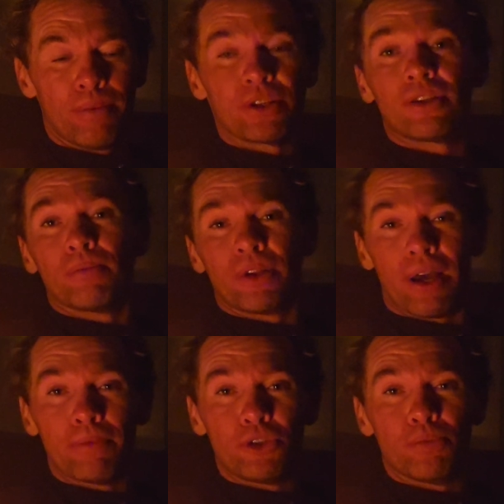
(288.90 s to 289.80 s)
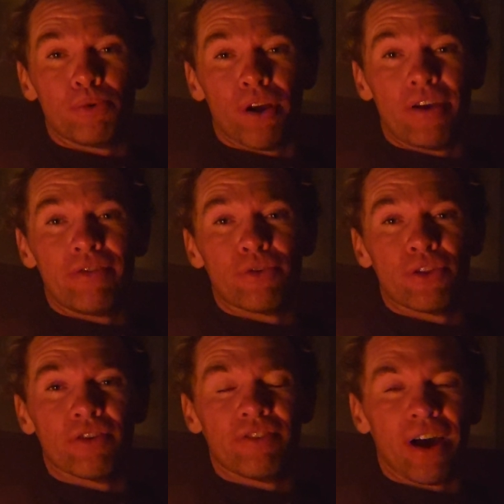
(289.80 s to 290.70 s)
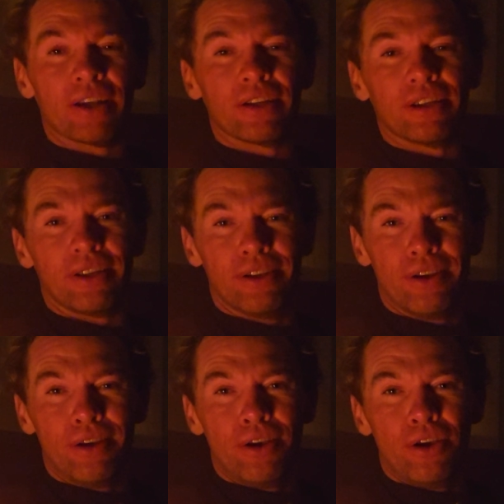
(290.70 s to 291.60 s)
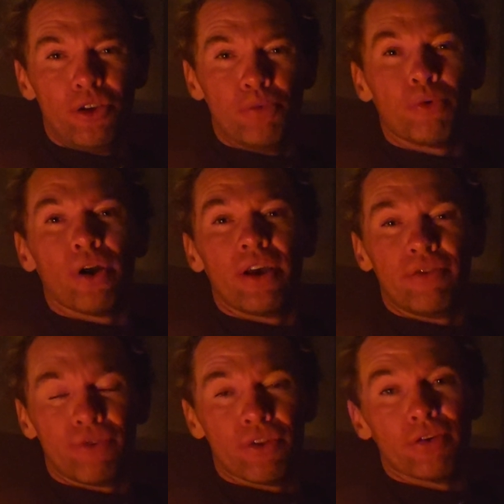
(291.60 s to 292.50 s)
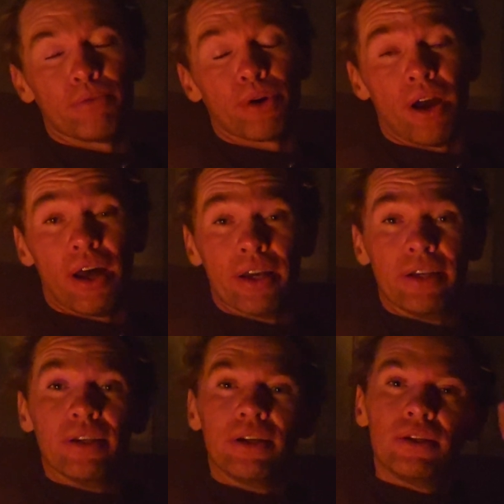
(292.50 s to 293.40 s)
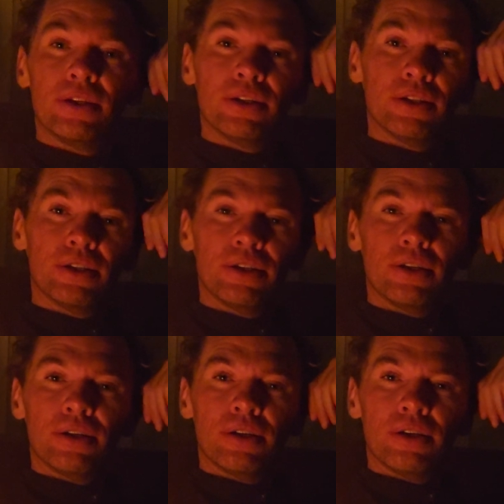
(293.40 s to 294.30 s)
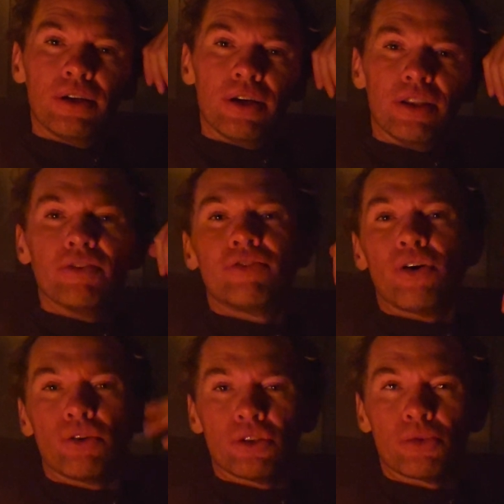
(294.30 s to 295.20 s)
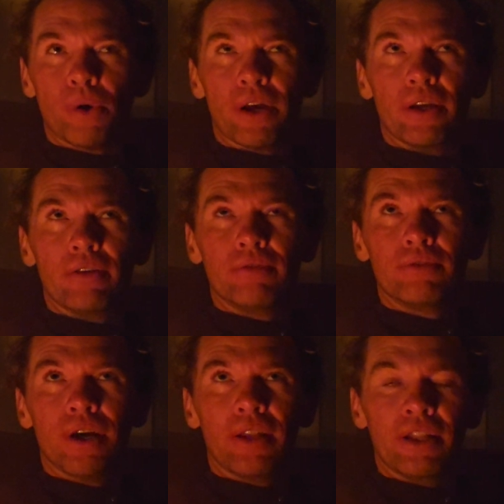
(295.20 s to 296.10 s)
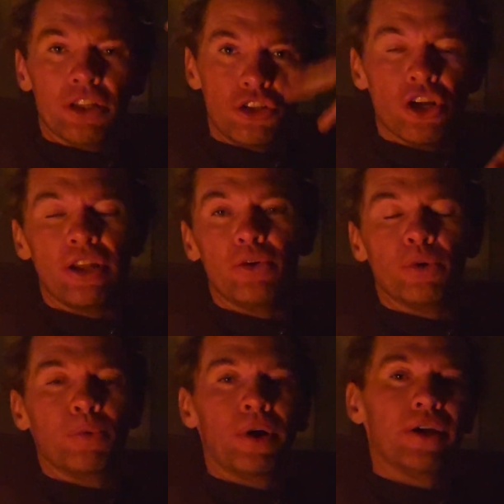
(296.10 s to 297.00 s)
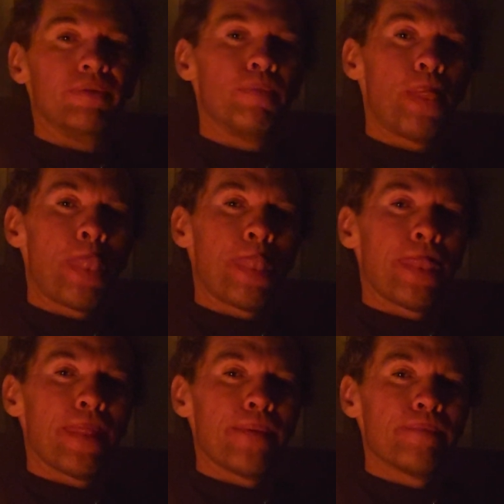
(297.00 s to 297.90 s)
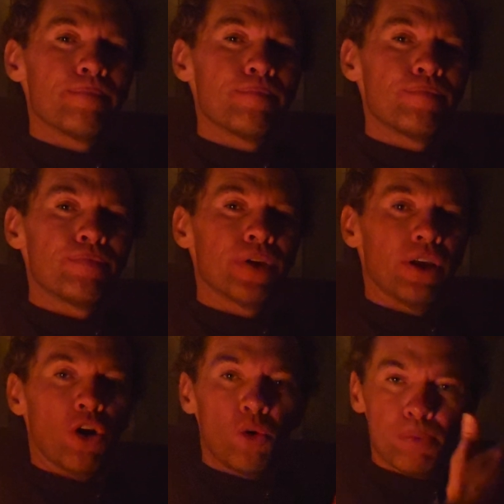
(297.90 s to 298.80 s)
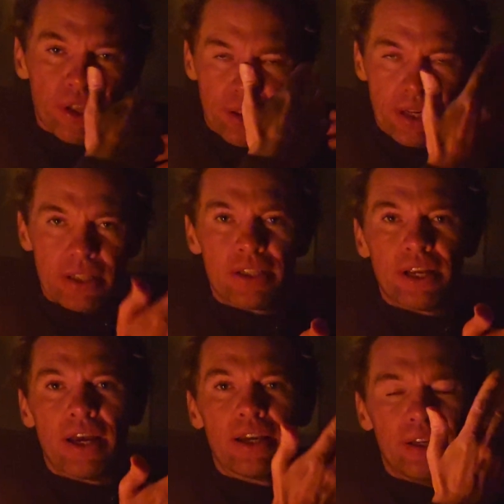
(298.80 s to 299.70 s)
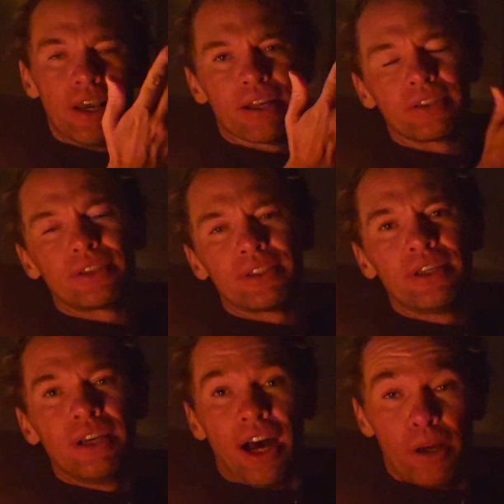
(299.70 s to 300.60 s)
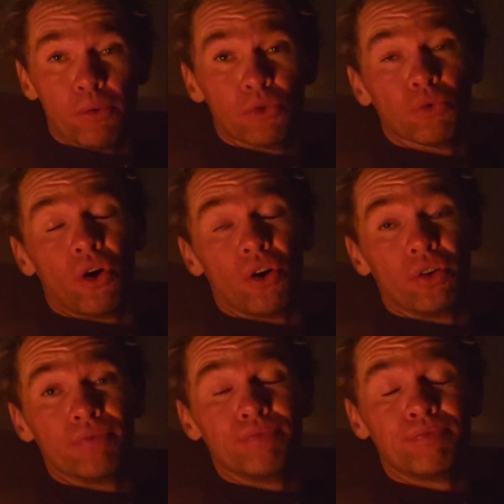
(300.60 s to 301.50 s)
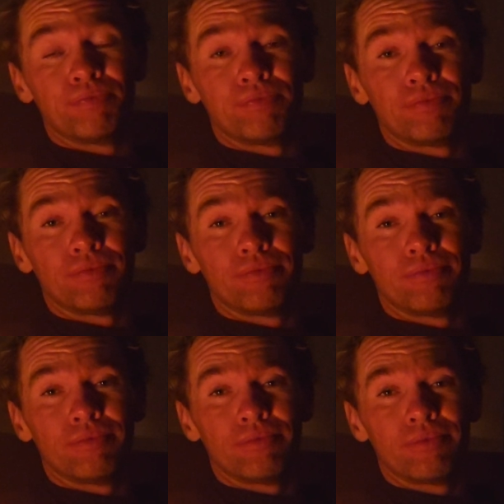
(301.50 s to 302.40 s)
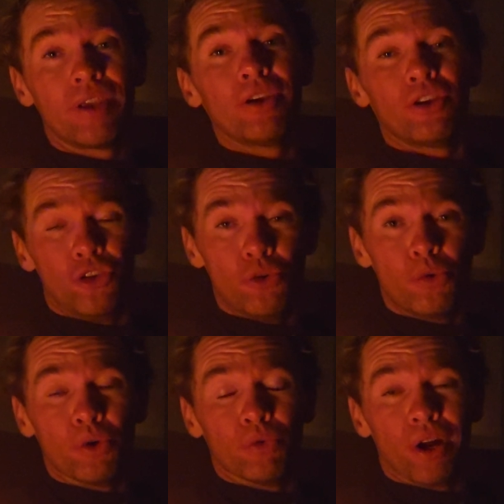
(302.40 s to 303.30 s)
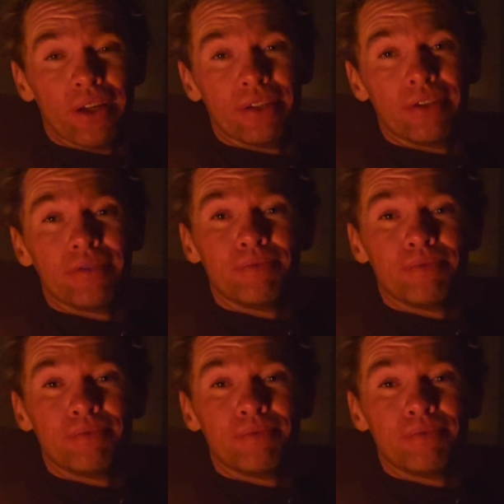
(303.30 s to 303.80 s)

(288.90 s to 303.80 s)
But sometimes you pray for their vanity. You pray for their pride in the false way and in the genuine way. And hope that they say, yes, I was wrong. You were right.